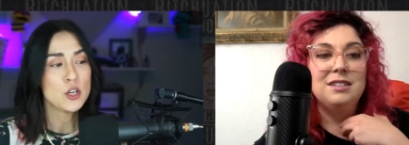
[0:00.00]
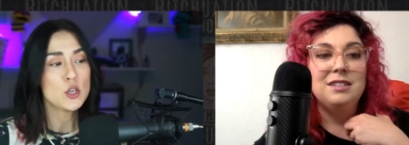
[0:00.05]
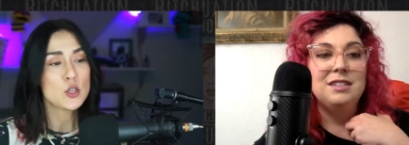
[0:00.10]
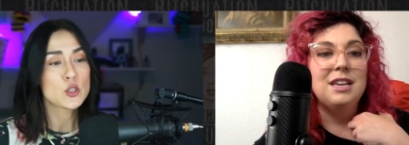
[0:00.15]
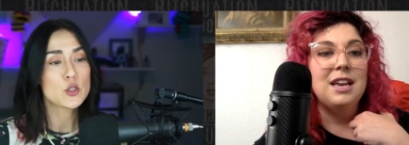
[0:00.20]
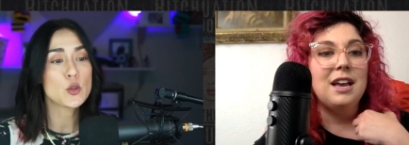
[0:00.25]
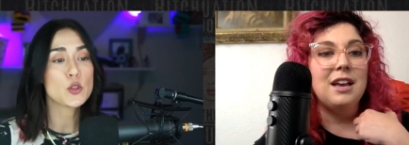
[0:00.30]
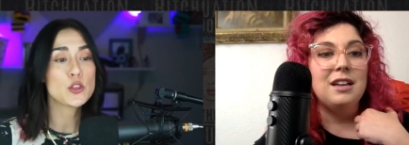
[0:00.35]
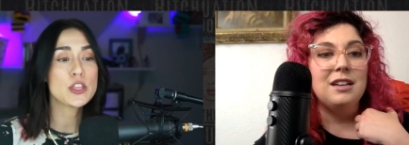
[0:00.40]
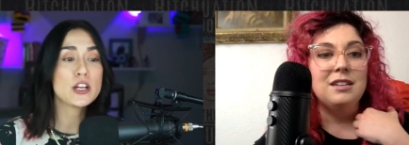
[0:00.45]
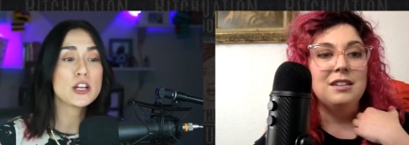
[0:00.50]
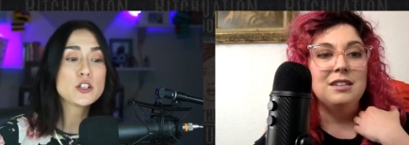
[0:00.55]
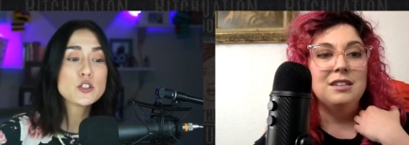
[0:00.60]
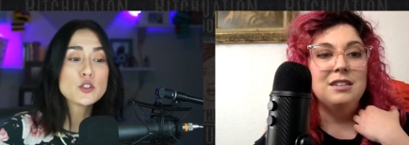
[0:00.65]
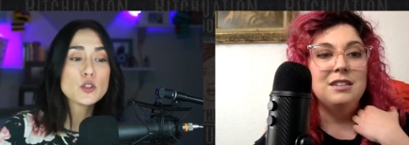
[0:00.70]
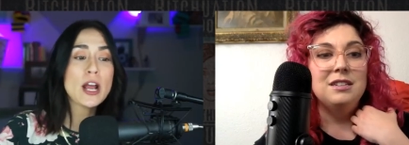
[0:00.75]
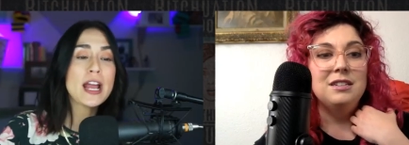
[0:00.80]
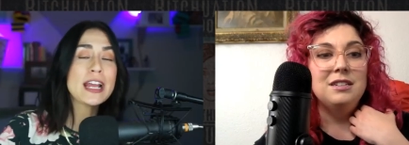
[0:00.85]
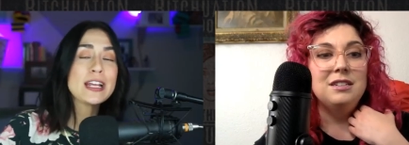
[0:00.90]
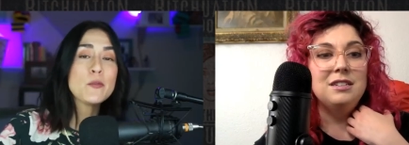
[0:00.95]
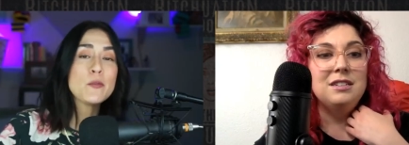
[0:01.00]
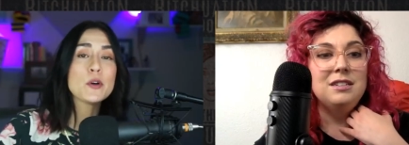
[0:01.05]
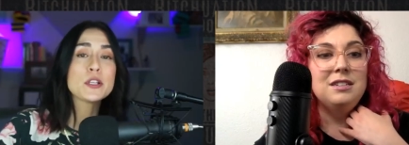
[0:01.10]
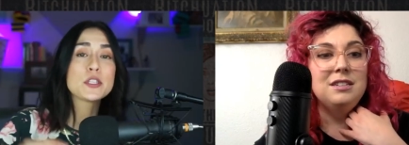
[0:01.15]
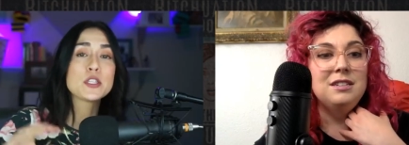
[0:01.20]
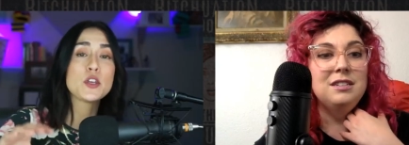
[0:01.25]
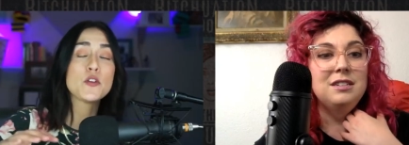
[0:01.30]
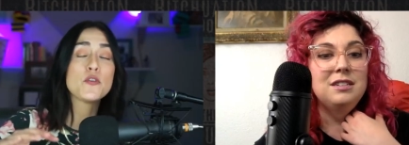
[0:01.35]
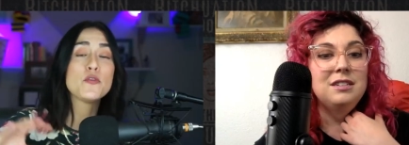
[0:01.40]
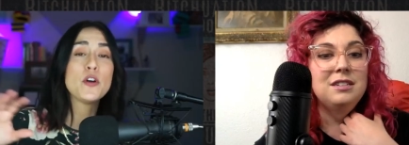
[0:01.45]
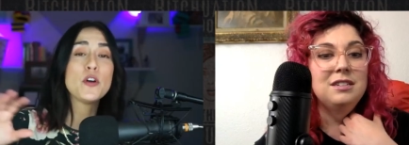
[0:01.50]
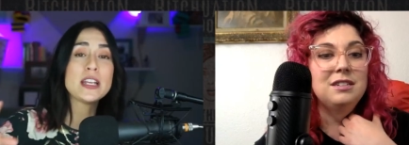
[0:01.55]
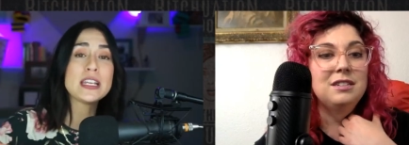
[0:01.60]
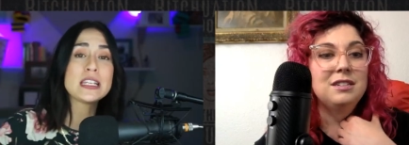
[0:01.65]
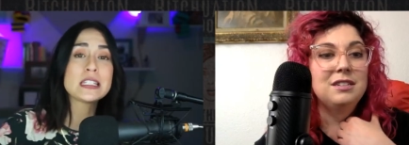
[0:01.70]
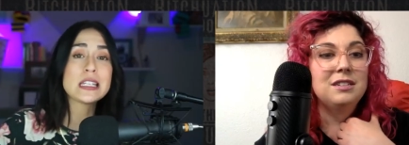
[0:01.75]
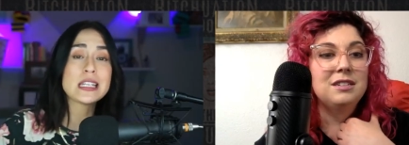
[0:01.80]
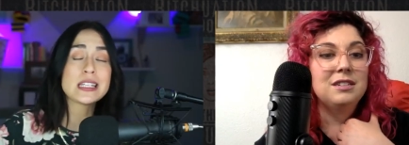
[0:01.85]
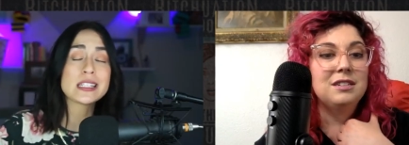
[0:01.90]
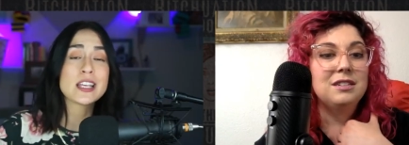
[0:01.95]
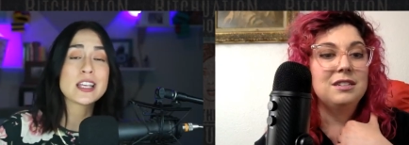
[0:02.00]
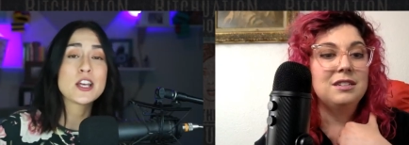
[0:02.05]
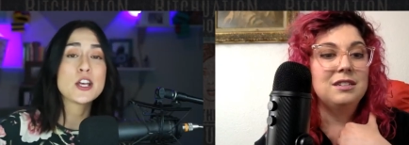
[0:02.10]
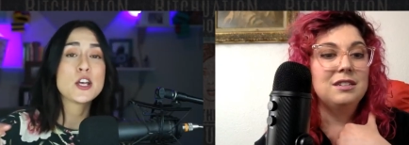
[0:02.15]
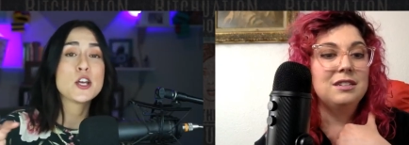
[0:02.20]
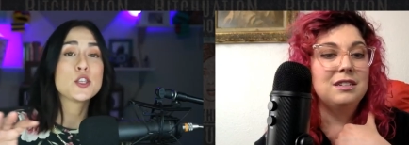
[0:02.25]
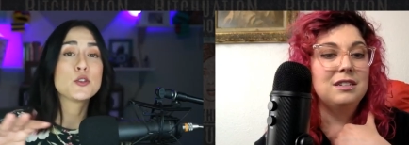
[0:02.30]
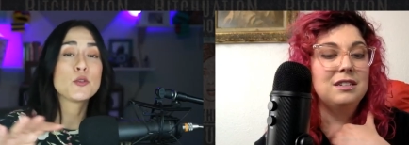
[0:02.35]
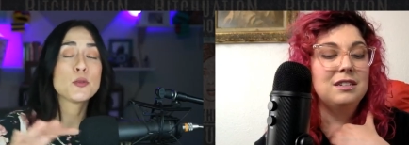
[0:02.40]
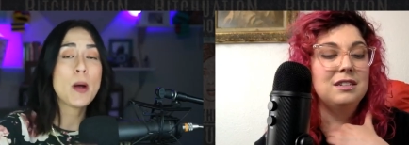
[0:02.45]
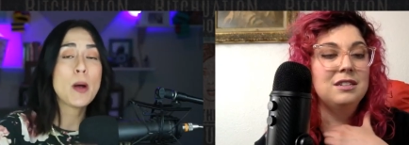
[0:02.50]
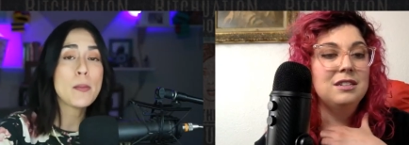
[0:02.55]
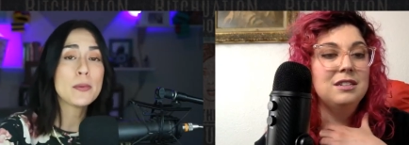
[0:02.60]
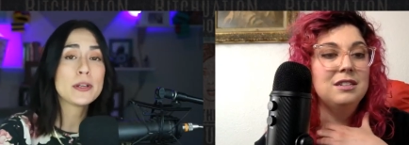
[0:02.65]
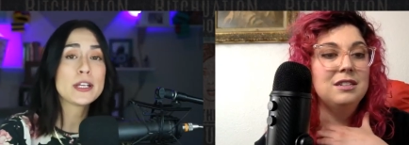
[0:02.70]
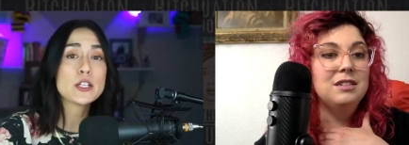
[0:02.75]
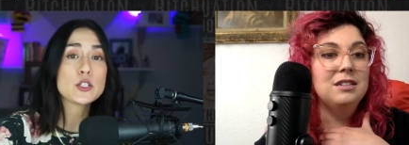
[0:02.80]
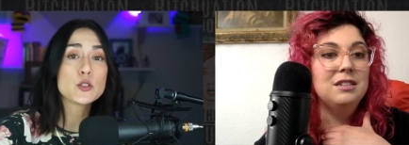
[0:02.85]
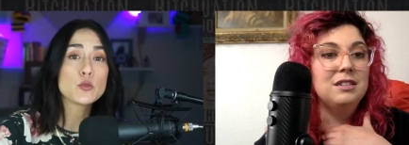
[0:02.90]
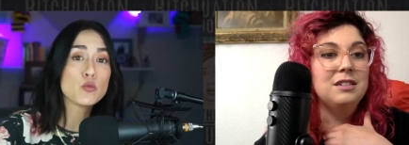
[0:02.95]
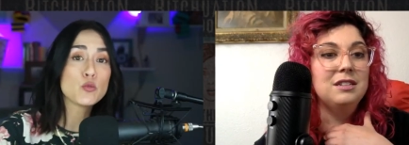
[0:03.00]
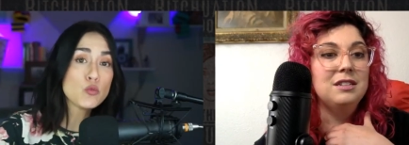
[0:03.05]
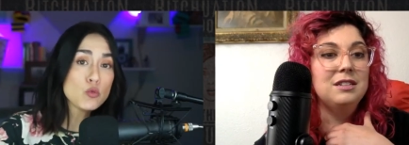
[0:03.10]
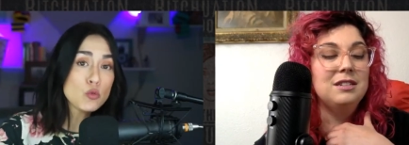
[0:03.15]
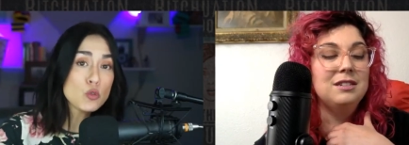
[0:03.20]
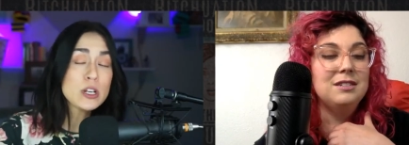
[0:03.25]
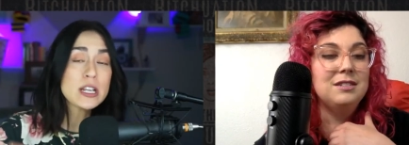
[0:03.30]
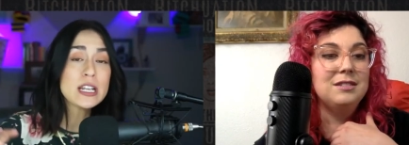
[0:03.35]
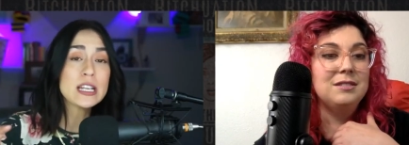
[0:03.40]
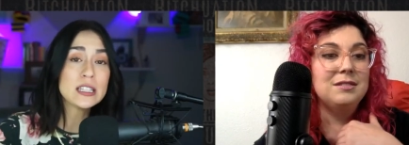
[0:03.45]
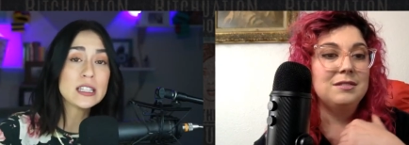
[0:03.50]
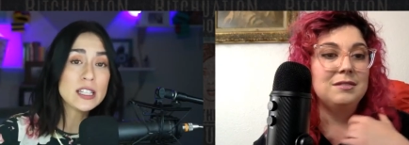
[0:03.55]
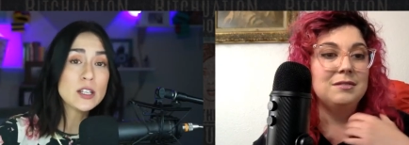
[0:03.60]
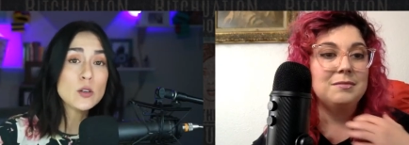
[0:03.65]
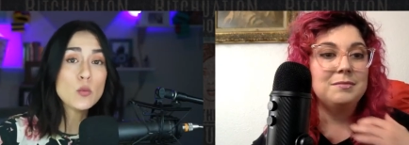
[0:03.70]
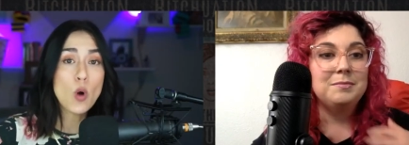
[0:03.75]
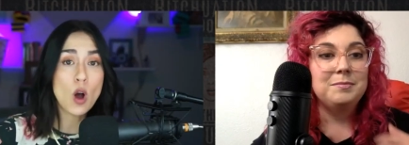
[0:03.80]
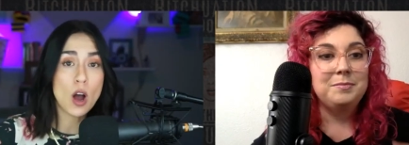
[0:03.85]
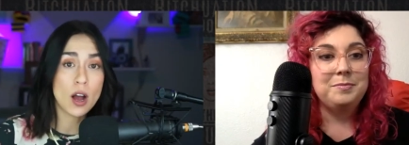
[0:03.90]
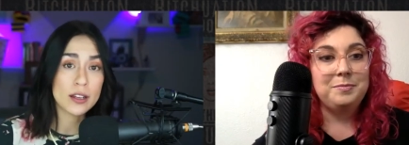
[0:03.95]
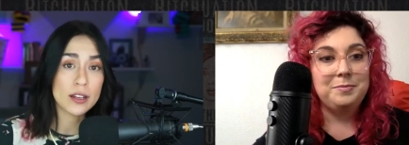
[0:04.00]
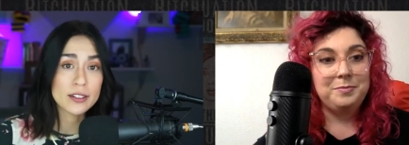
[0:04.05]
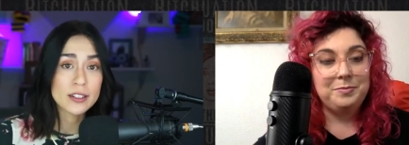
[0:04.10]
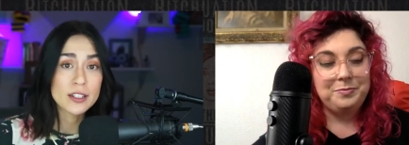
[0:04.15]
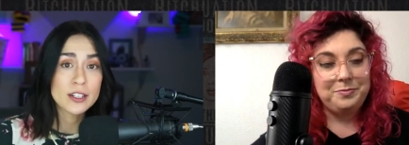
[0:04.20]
Speaker 1: yeah. So they're trying, what the funniest thing is, the Republicans really want